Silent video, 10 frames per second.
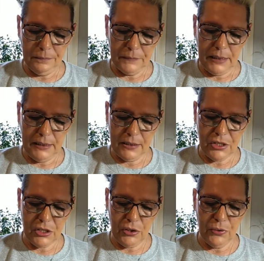And it's
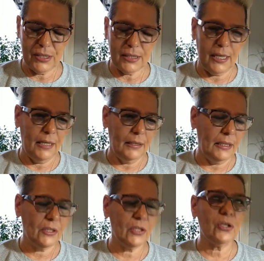so sad.
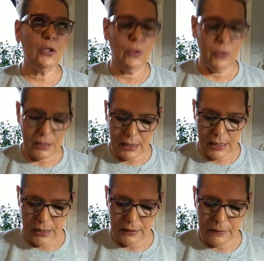It's so sad.